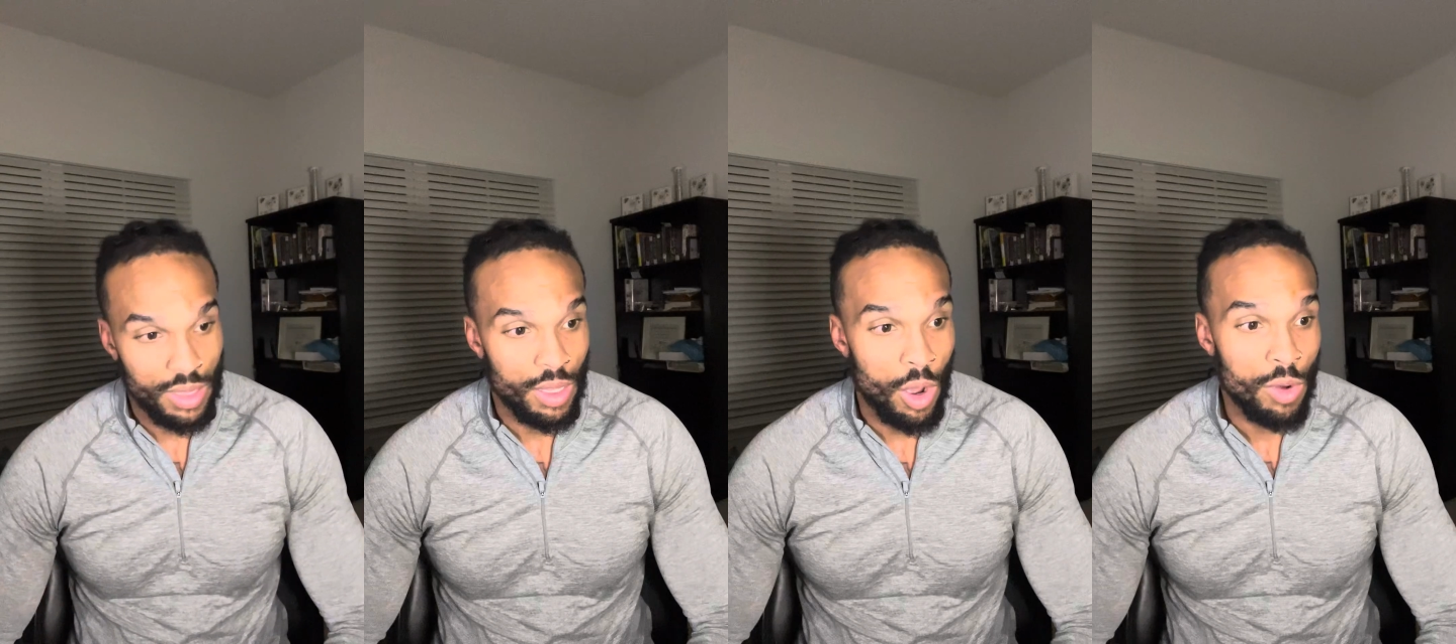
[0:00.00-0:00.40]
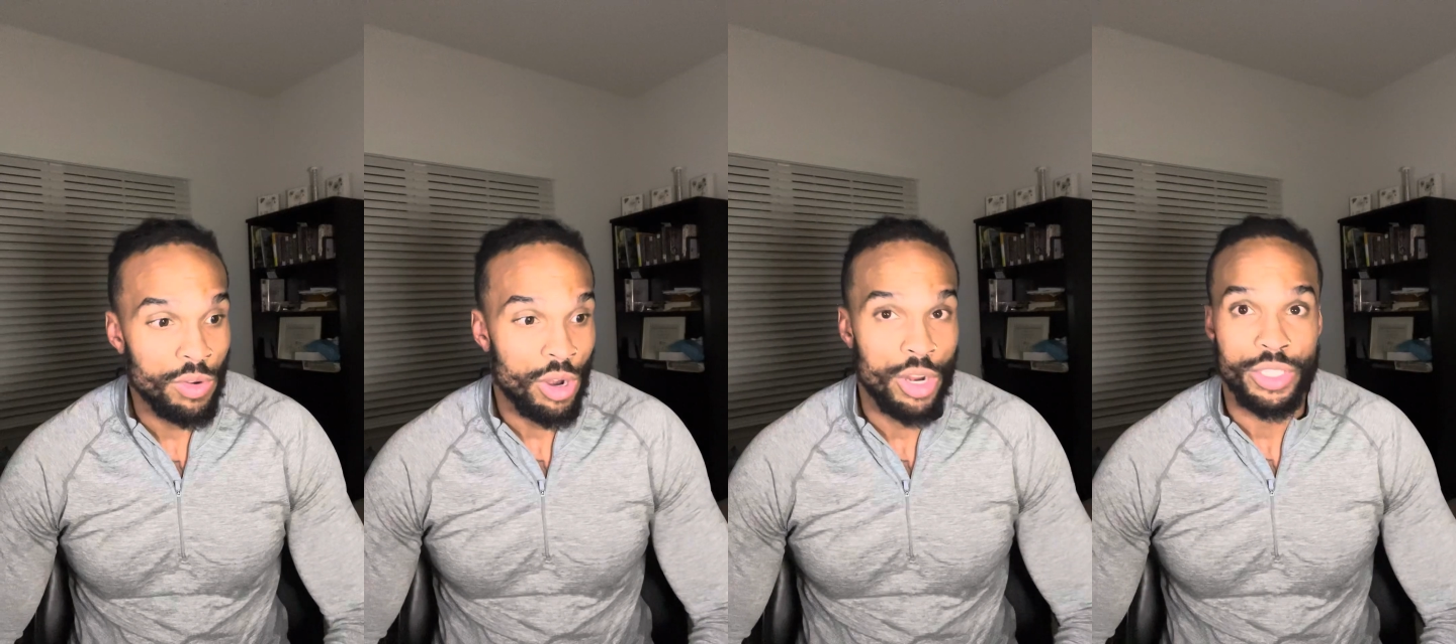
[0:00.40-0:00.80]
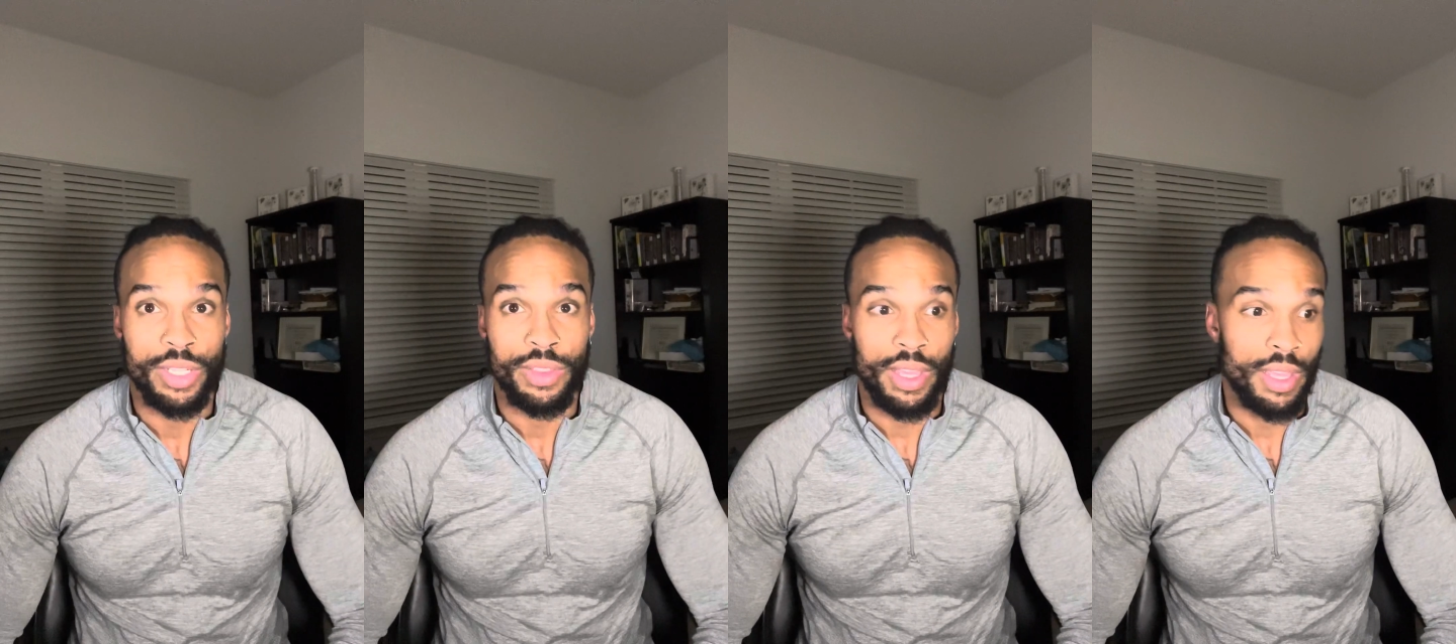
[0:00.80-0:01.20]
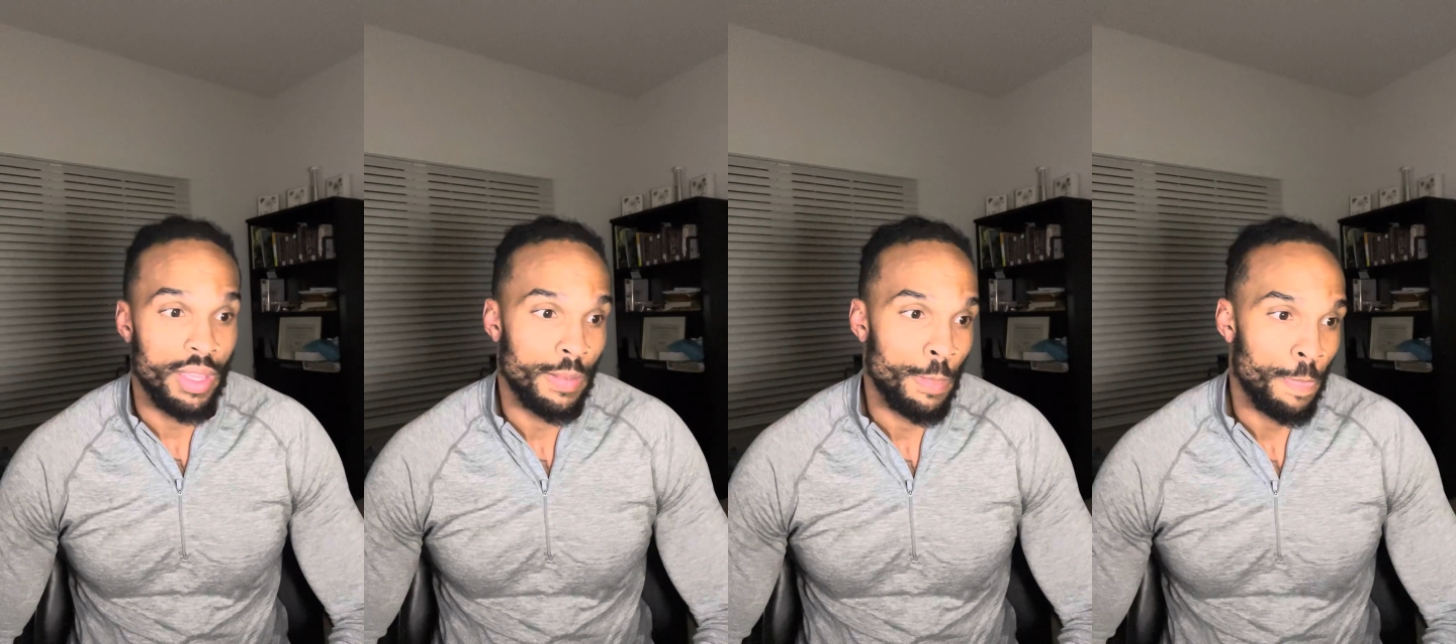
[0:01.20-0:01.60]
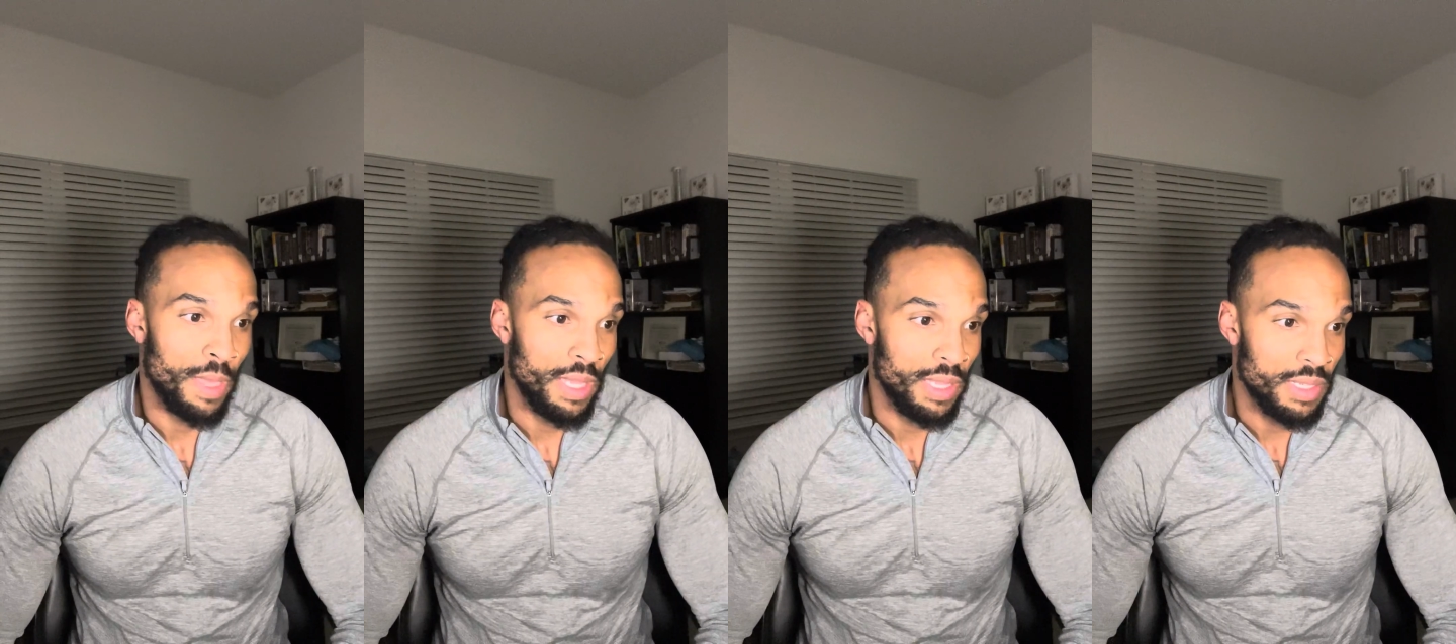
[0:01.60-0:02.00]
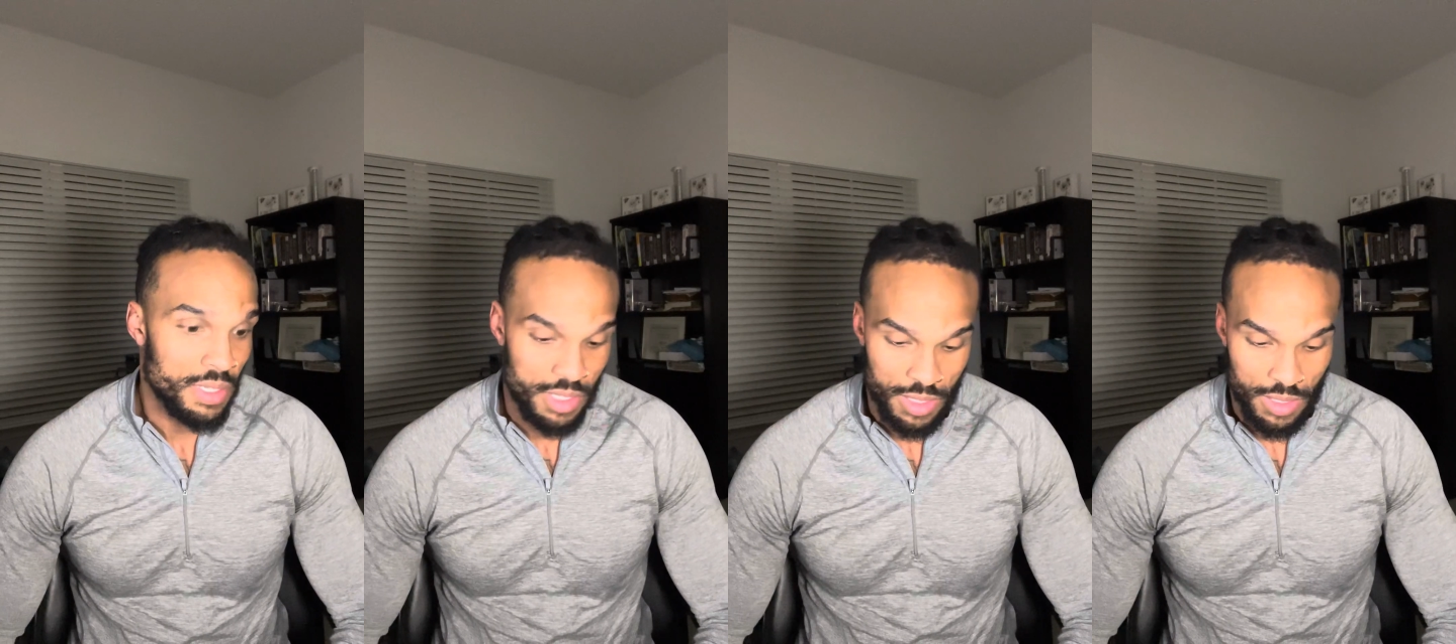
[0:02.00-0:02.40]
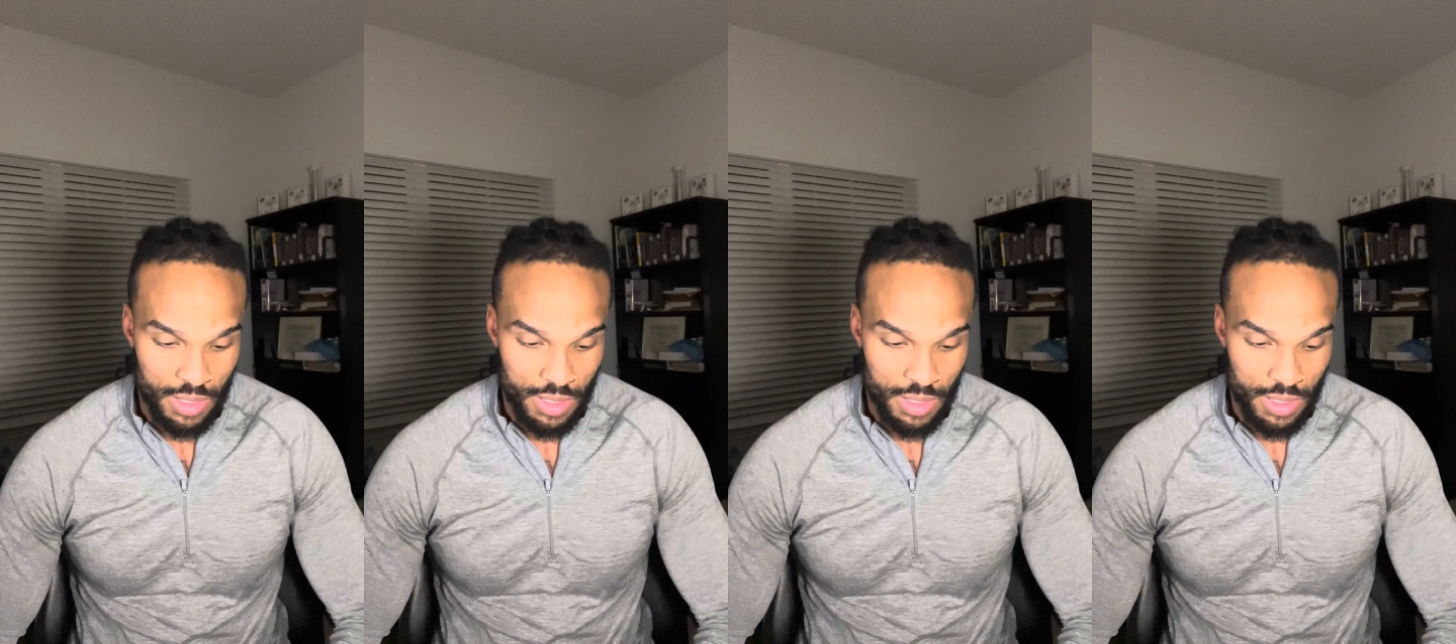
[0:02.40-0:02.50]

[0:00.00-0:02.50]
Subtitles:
the overarching thing is,